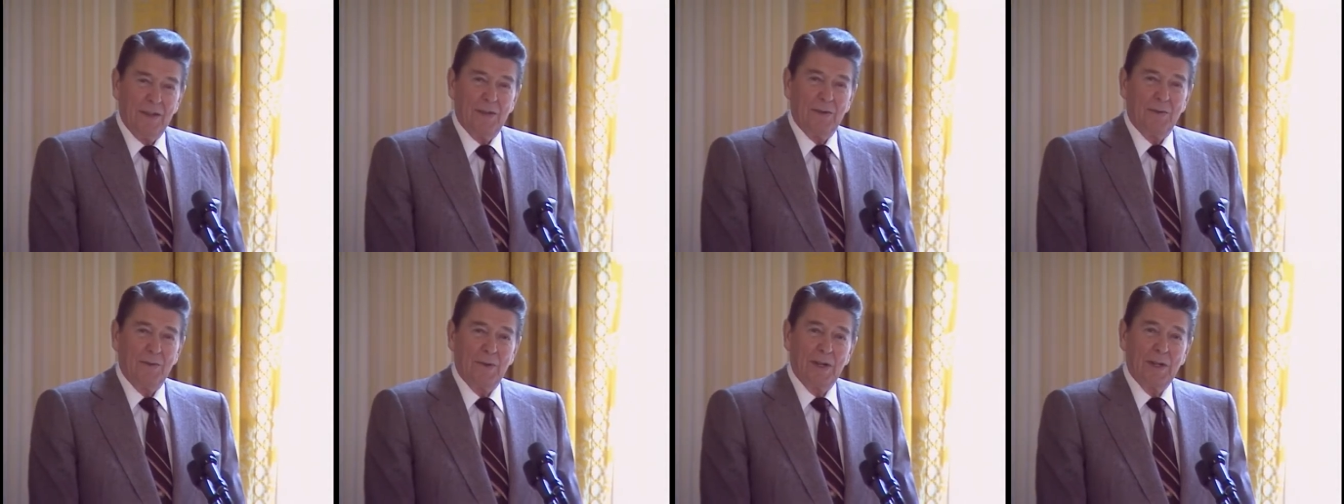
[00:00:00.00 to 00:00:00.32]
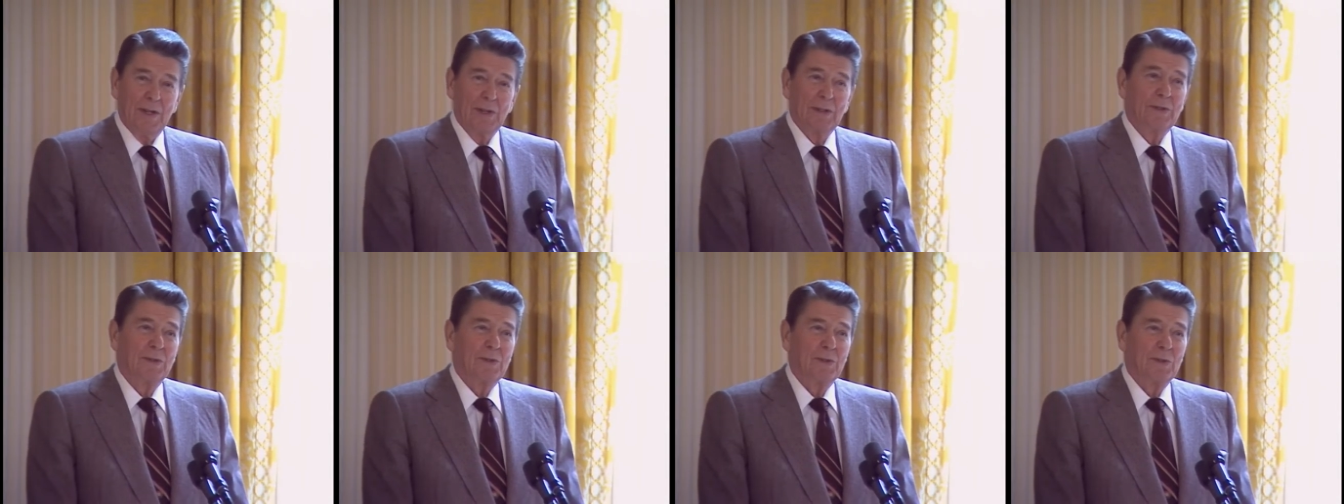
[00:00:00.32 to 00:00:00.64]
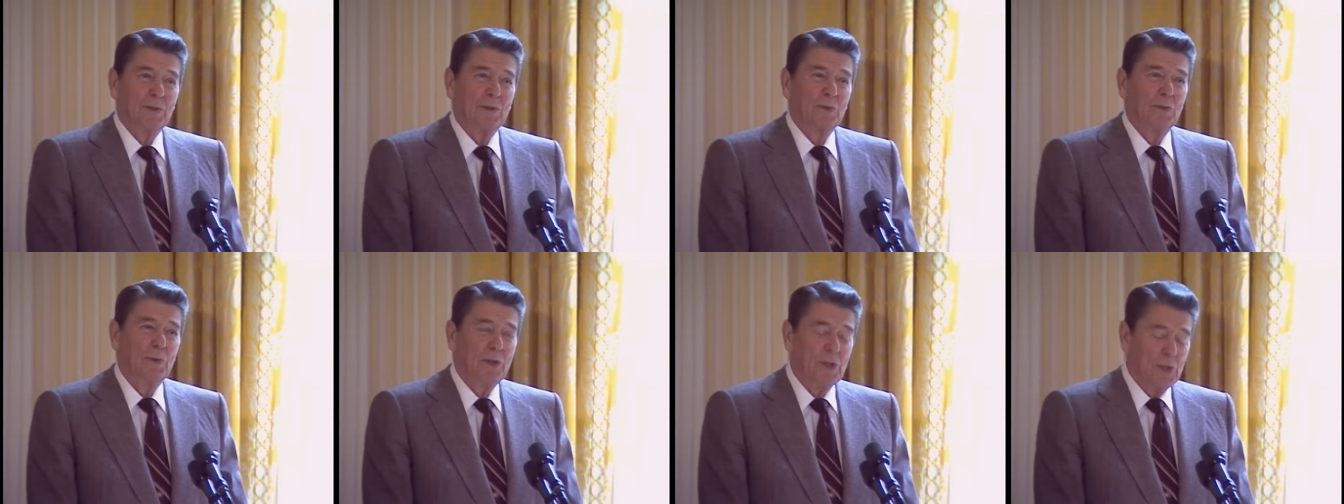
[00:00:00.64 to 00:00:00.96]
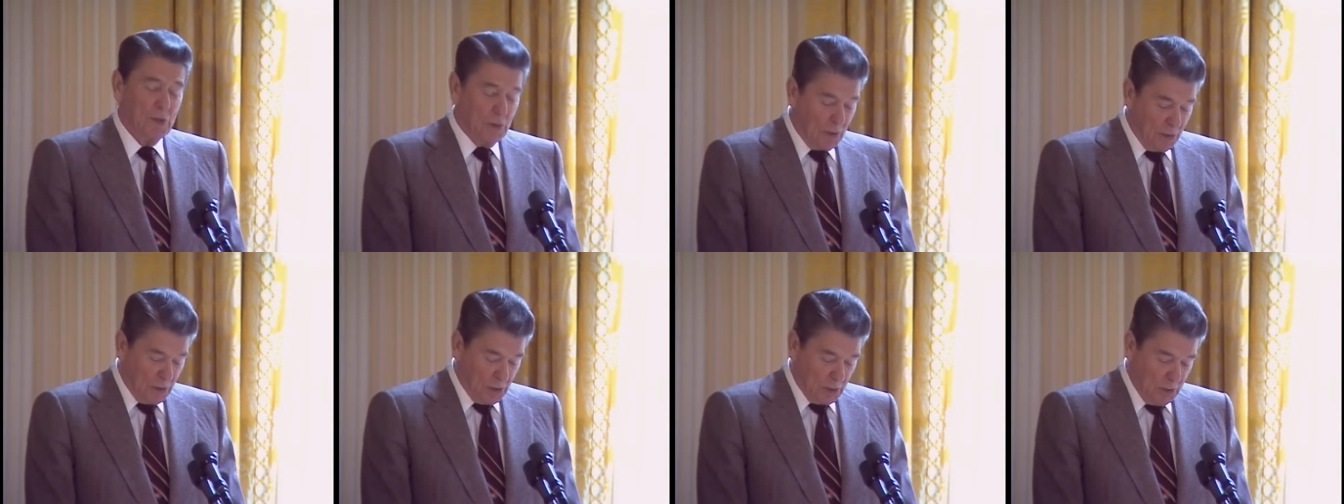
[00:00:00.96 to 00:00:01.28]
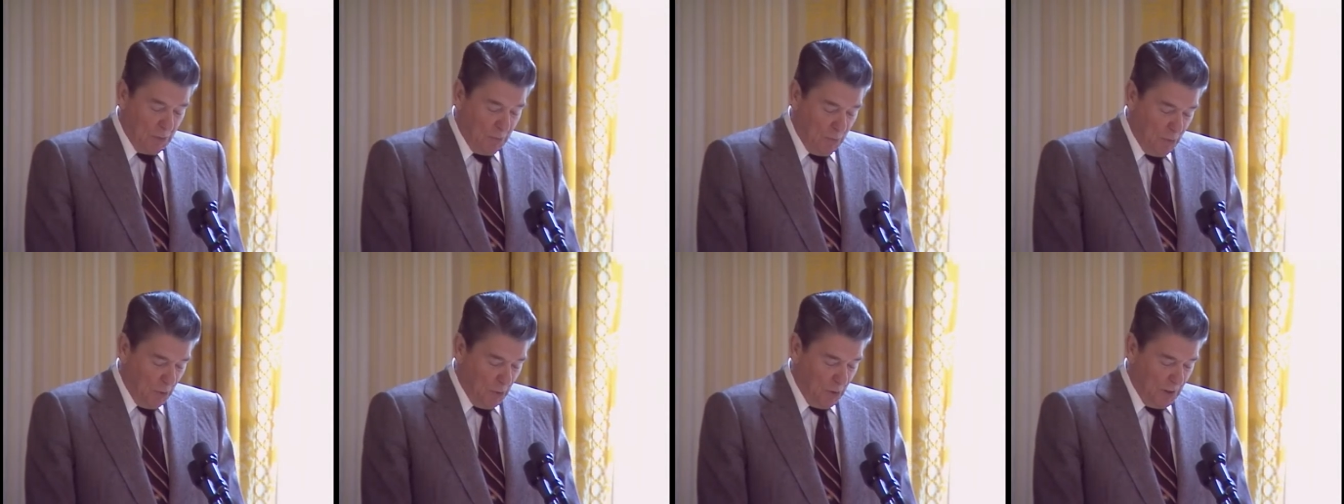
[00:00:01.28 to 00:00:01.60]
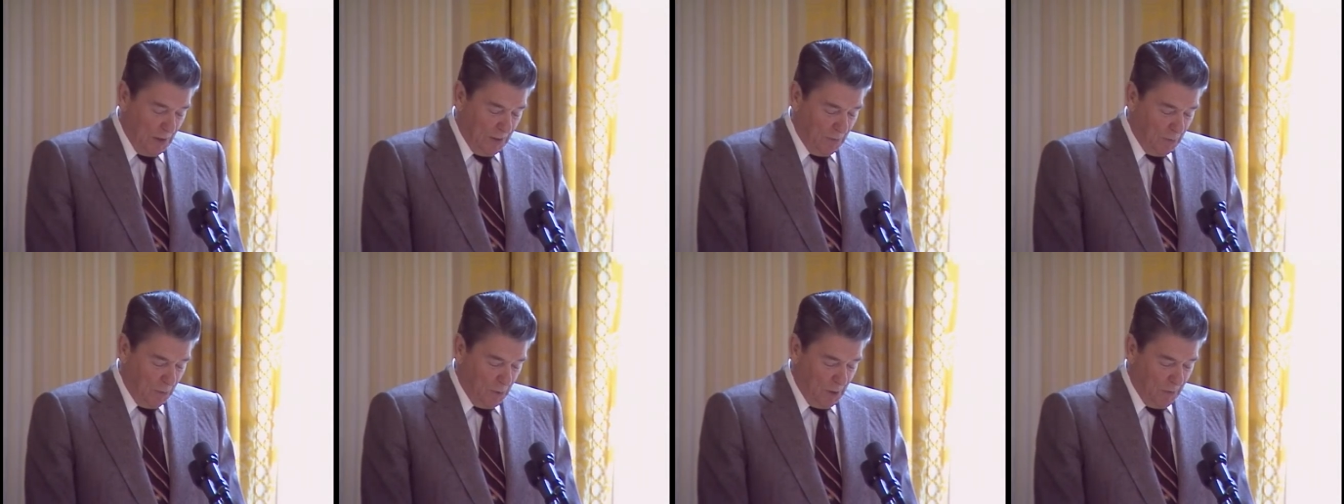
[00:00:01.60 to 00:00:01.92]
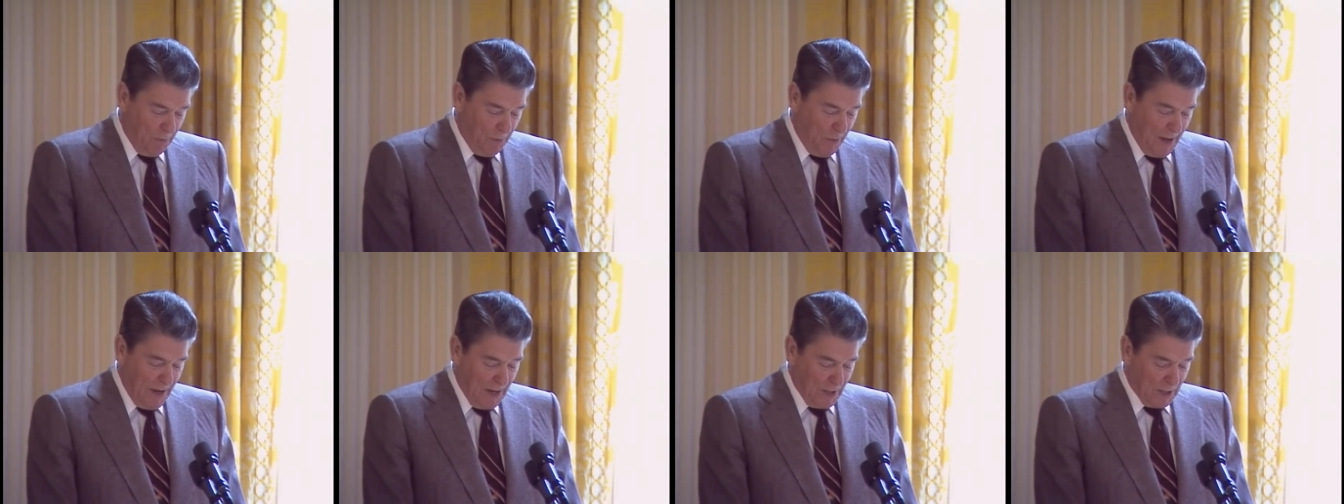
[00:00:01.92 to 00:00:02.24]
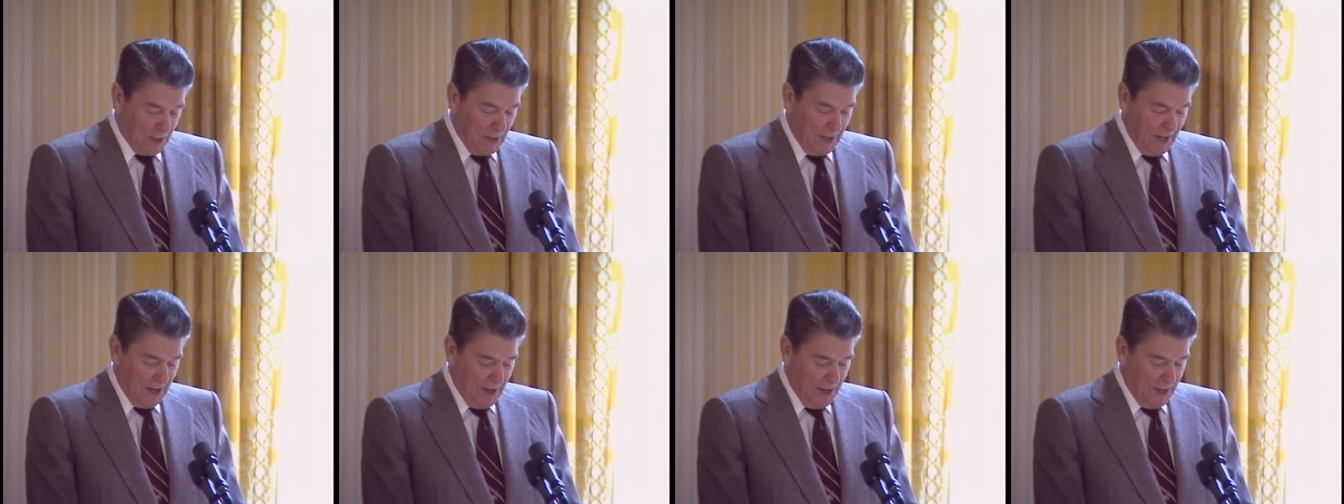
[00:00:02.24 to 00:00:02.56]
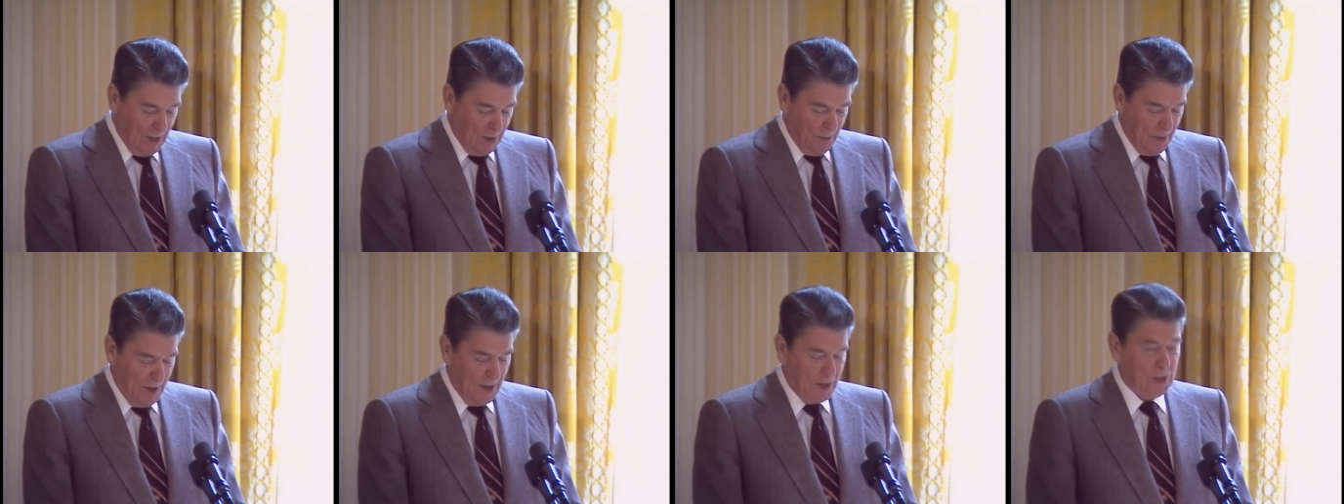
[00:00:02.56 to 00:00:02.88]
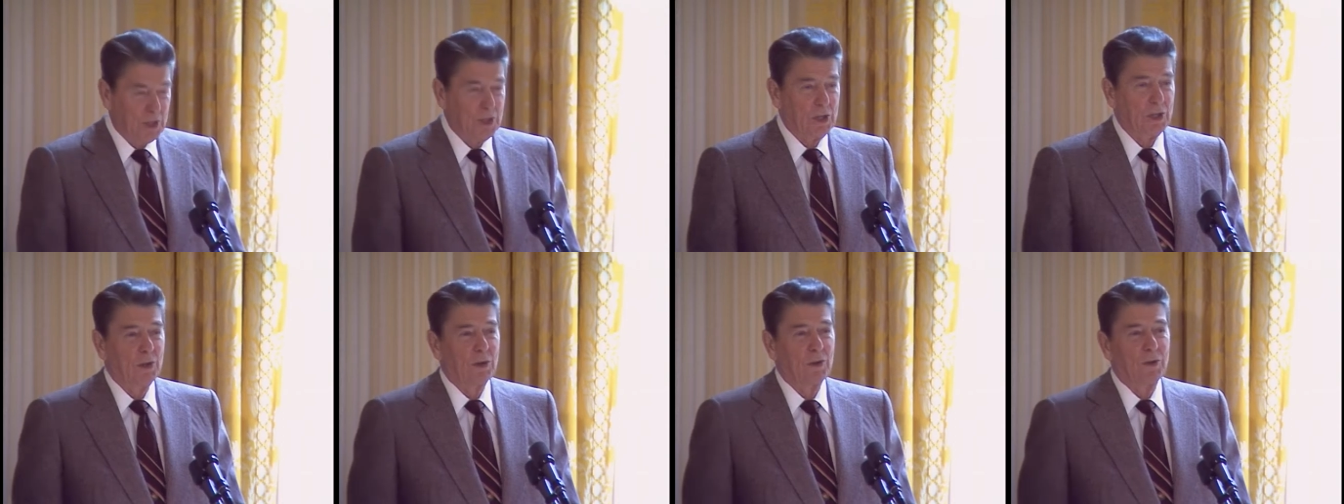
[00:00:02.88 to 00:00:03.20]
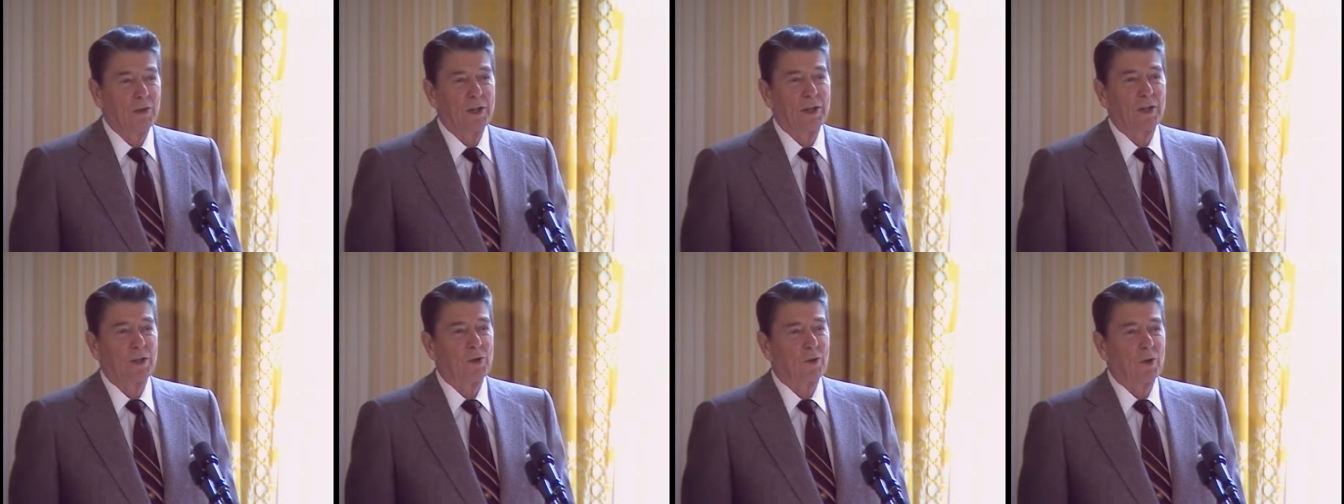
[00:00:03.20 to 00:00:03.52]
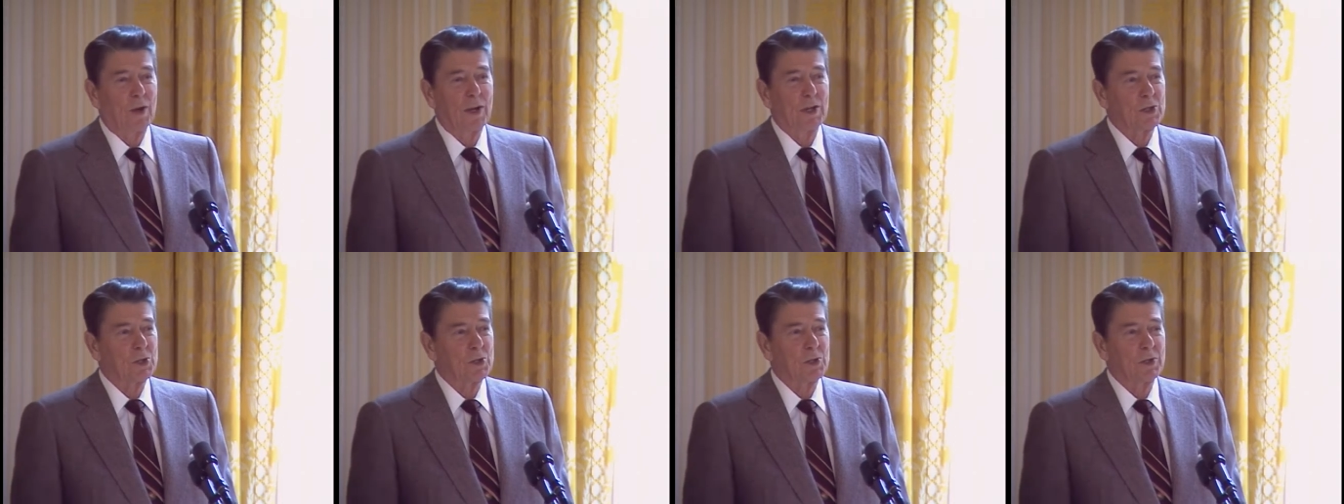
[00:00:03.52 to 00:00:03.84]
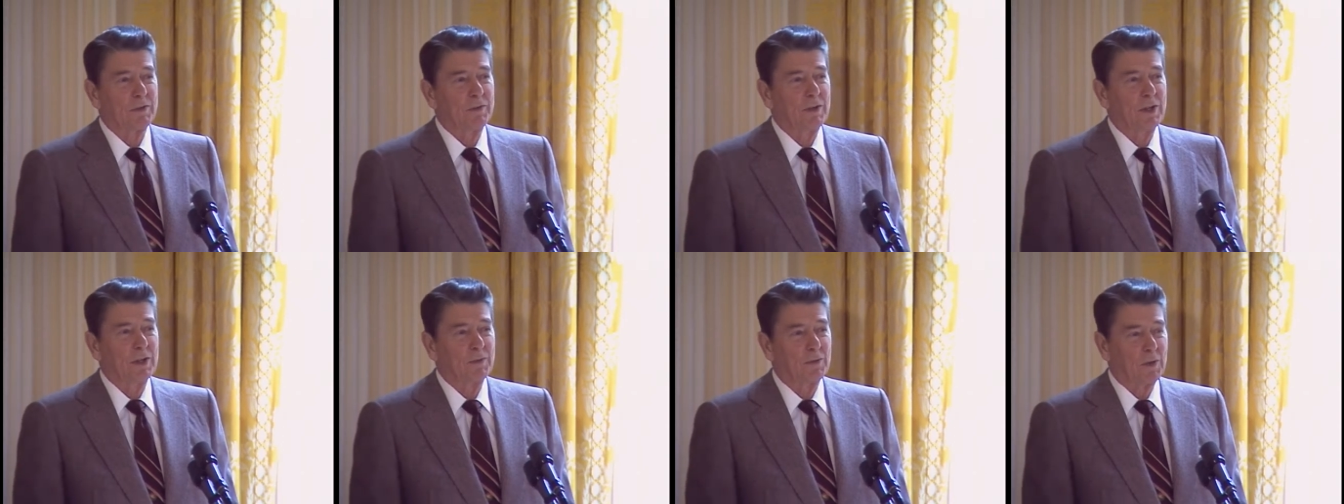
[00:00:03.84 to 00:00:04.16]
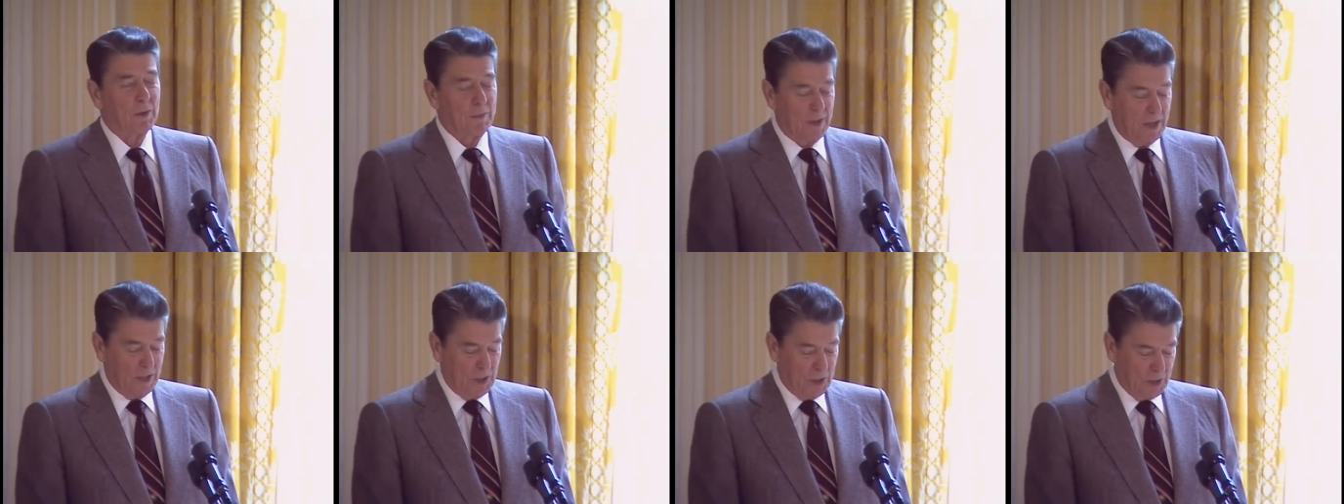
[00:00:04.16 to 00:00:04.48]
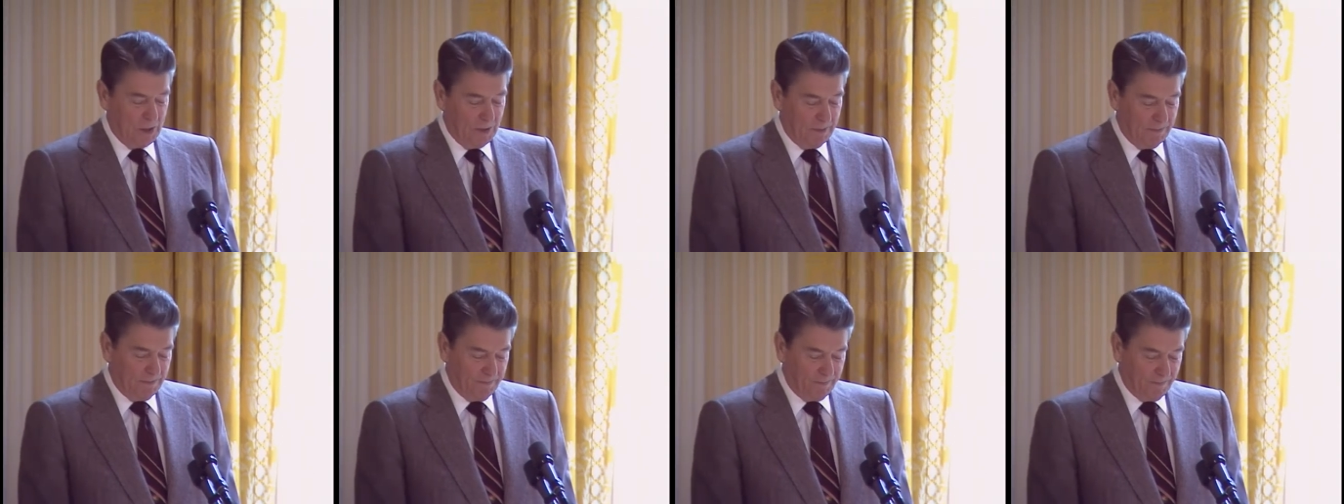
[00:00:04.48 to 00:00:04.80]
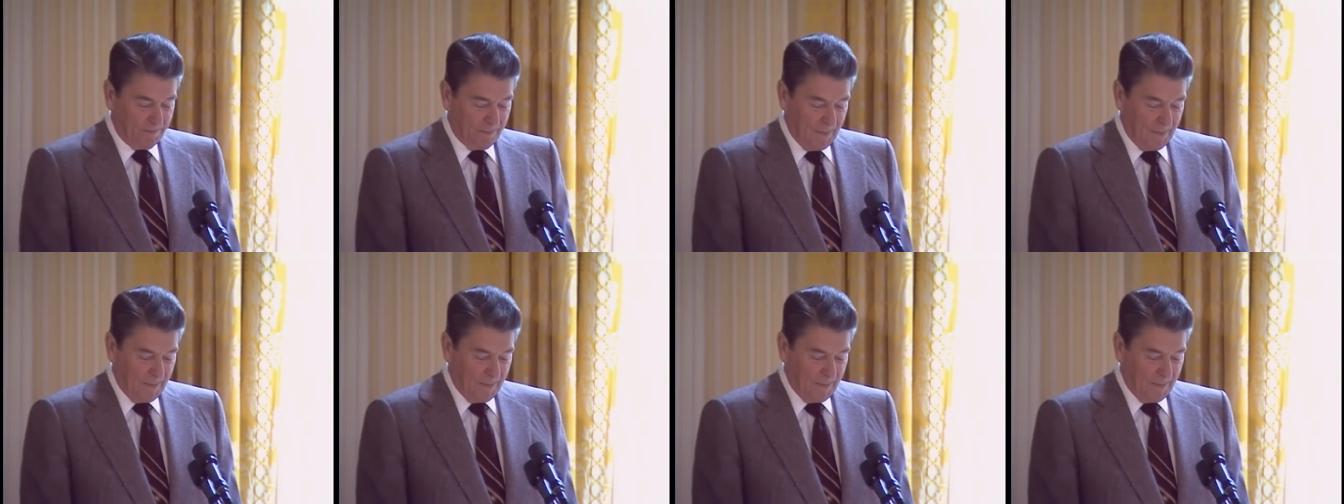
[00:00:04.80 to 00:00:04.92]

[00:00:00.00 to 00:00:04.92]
Well, with your support, we're passing on to our children a treasure of information.